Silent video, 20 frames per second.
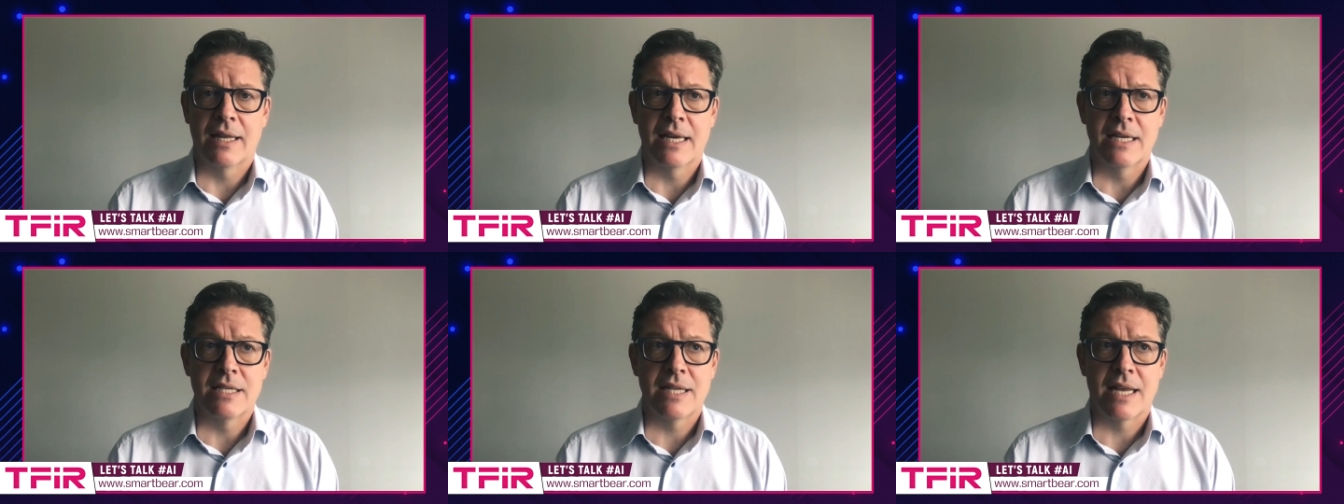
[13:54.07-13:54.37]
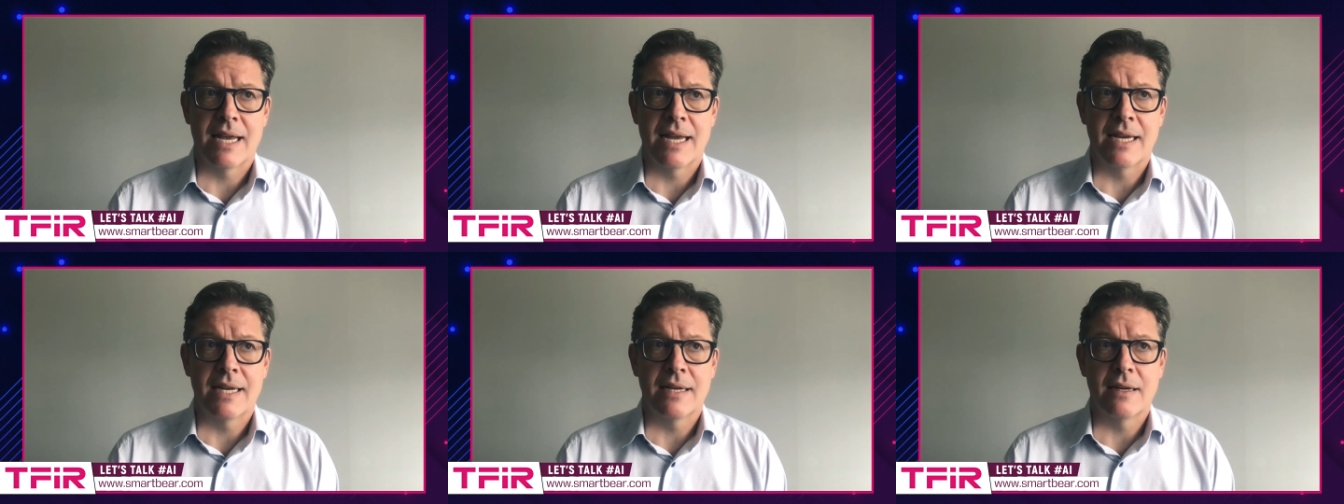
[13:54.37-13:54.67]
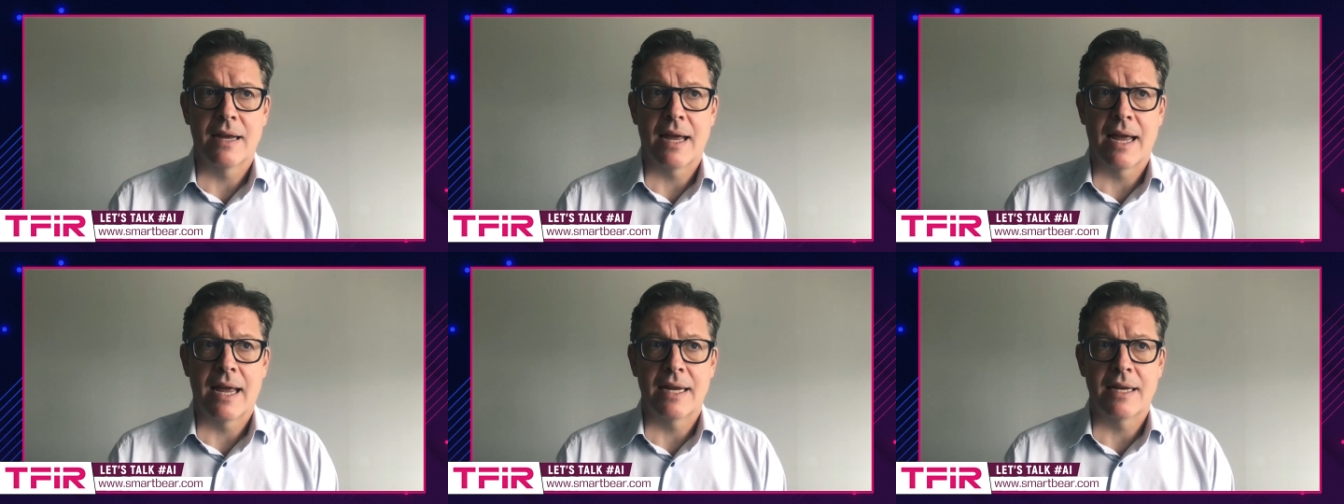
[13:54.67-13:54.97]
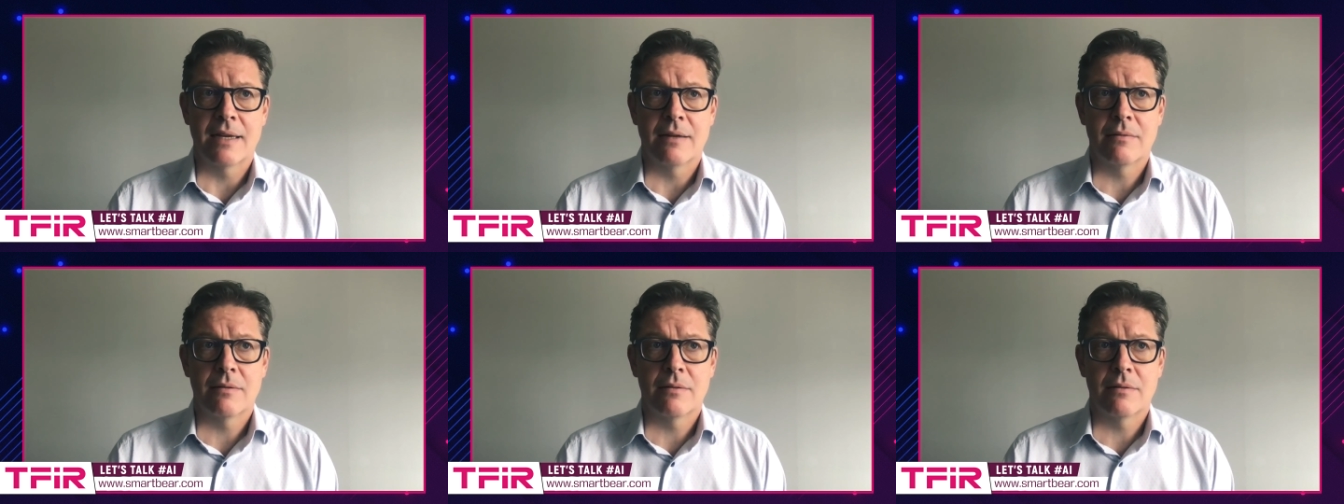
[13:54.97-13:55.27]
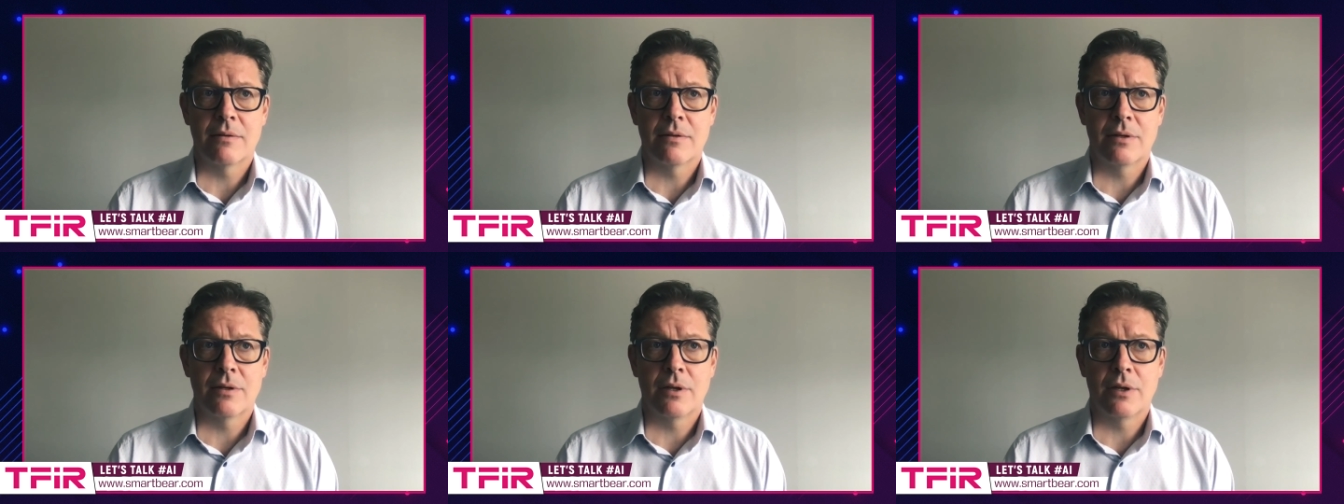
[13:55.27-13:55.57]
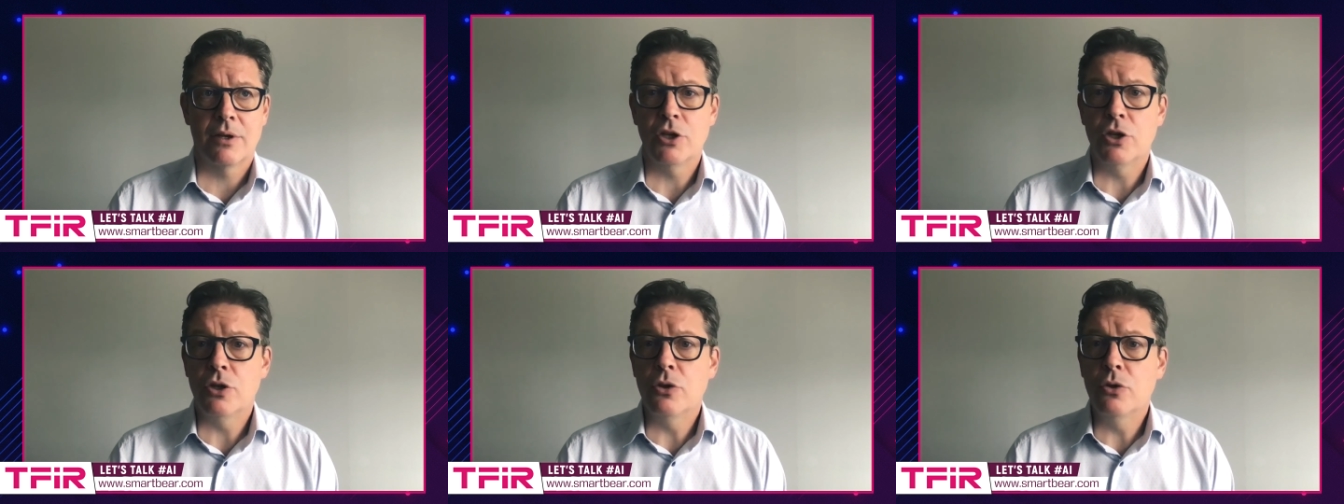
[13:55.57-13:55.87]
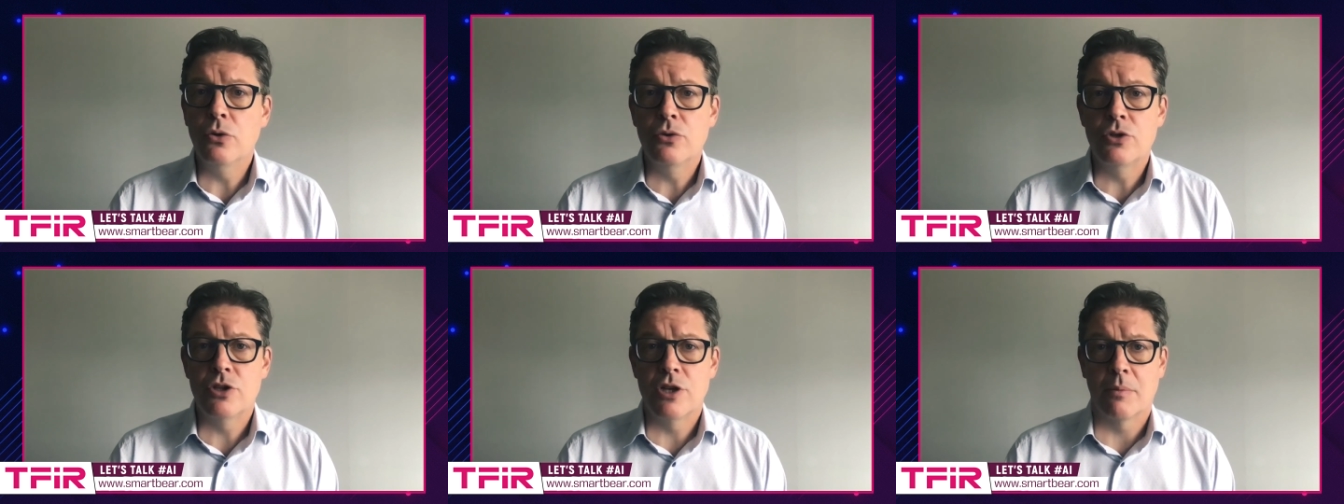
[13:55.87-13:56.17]
There's a a
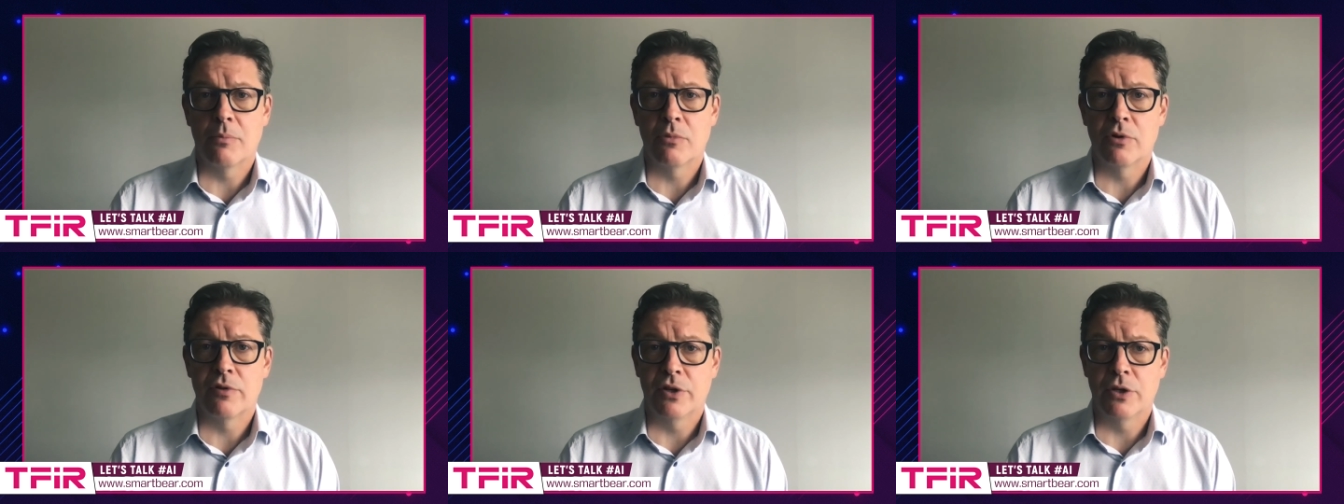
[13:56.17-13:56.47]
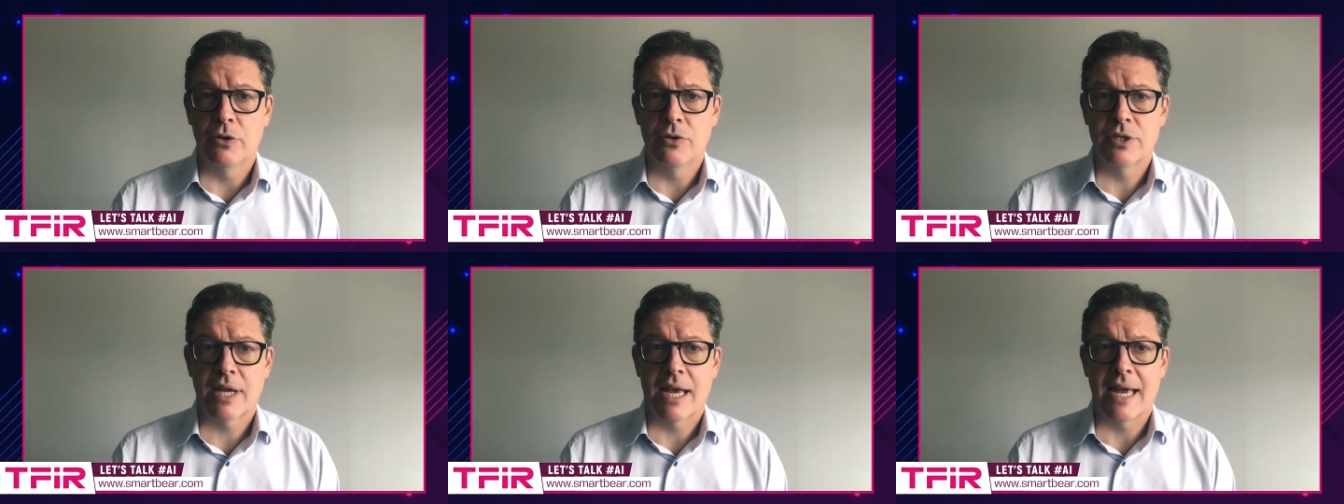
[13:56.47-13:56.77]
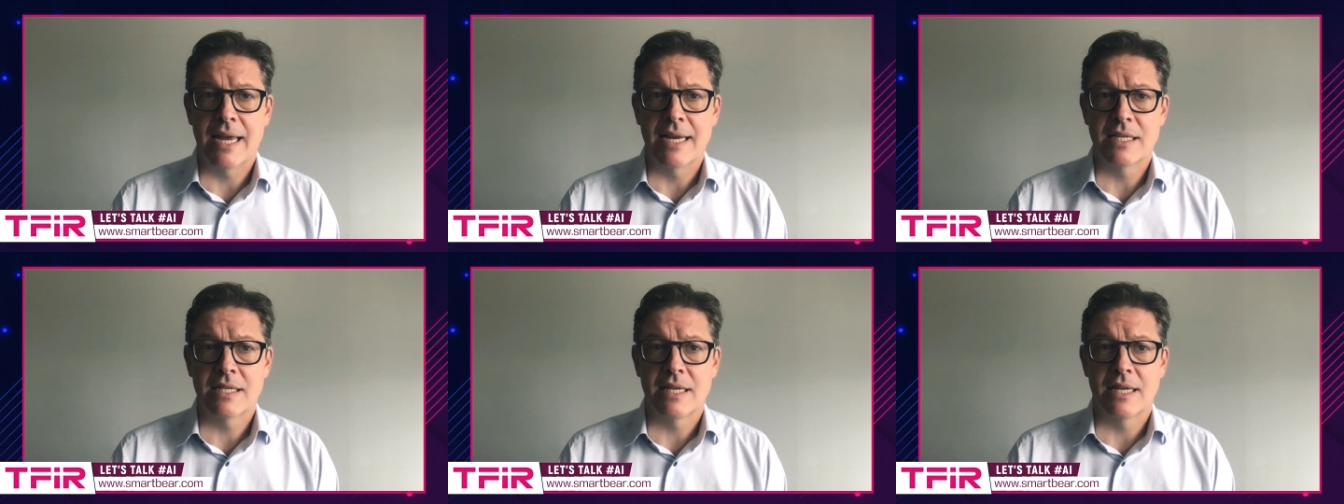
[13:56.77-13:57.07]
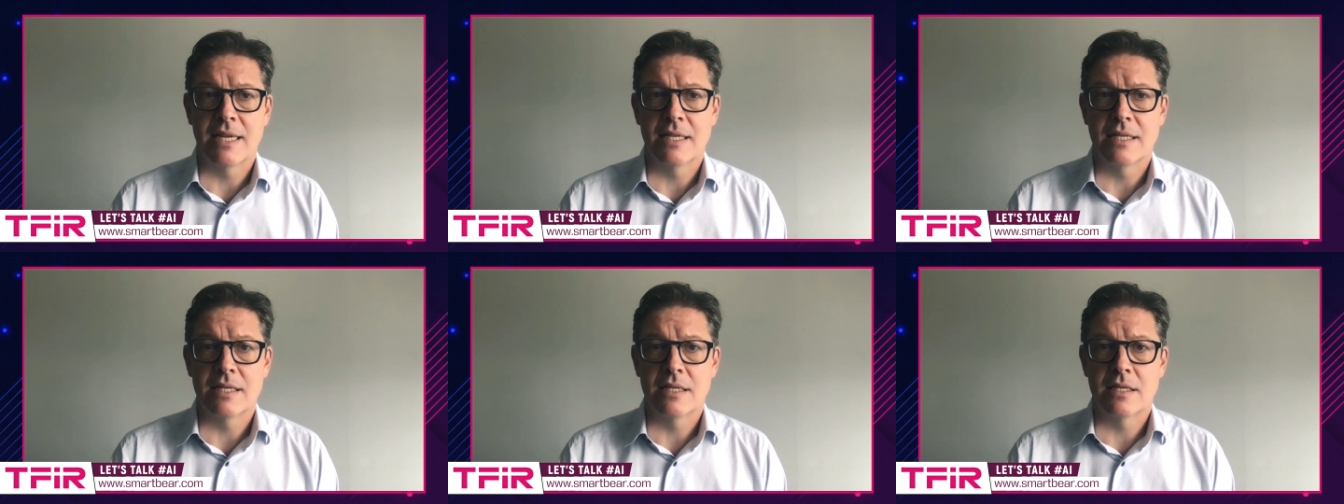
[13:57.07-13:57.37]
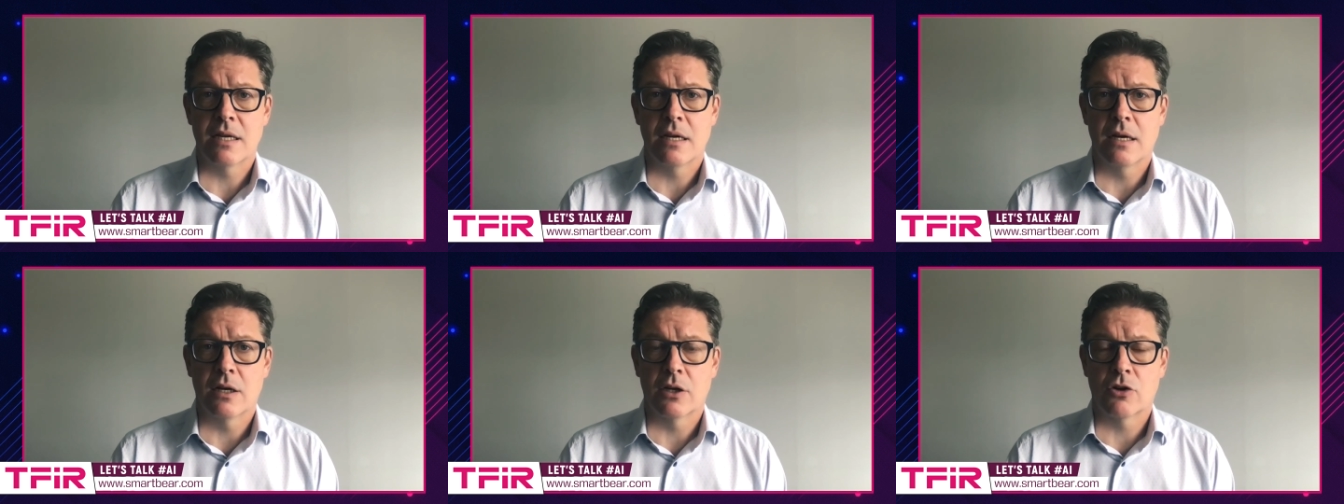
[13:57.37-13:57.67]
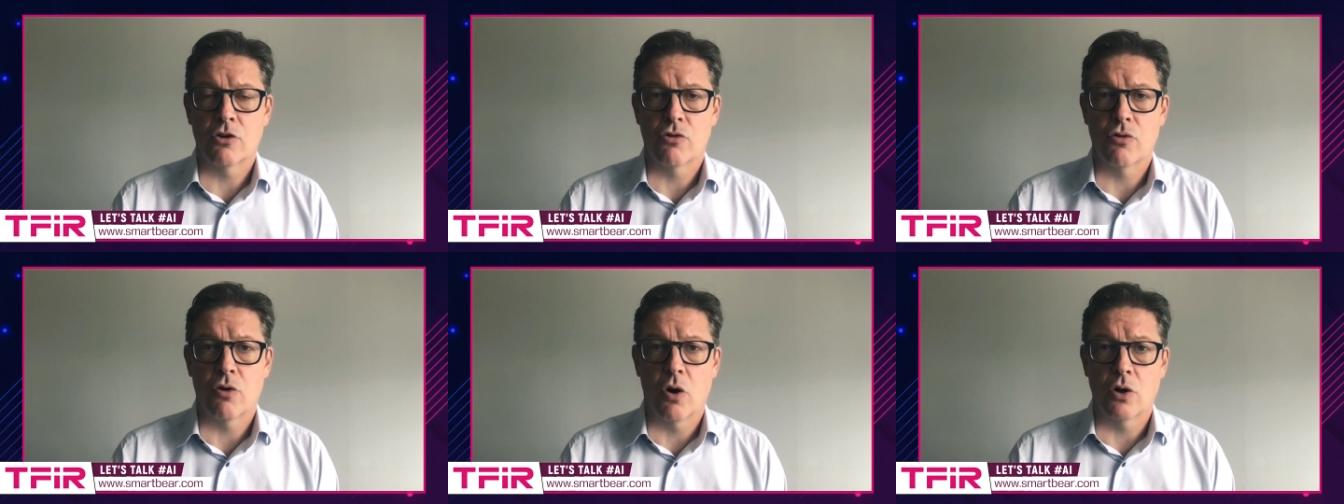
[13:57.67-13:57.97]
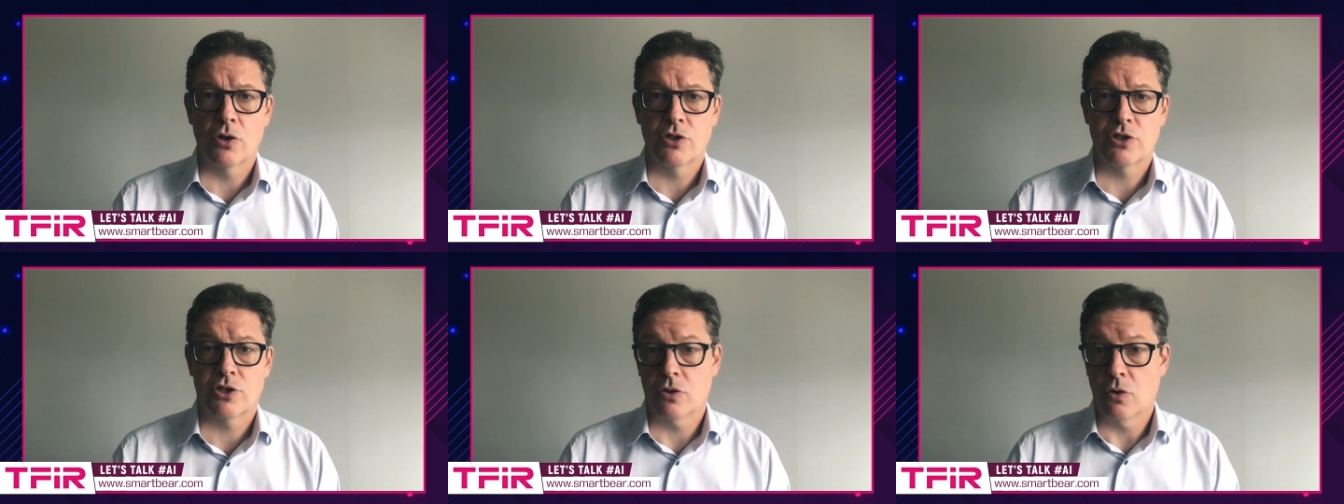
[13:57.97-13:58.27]
huge number of use cases
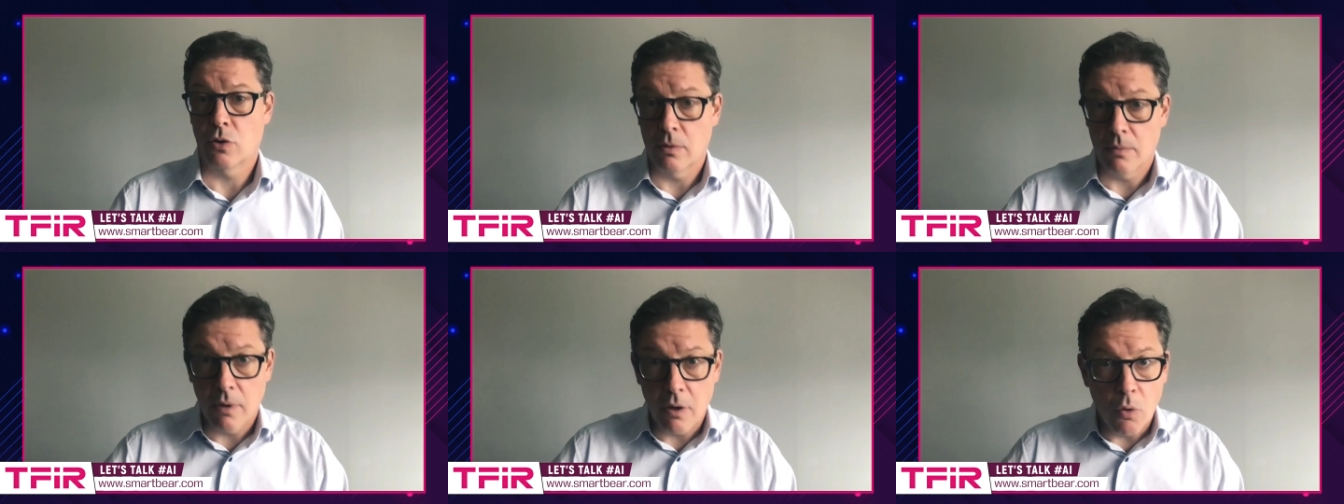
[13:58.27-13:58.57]
across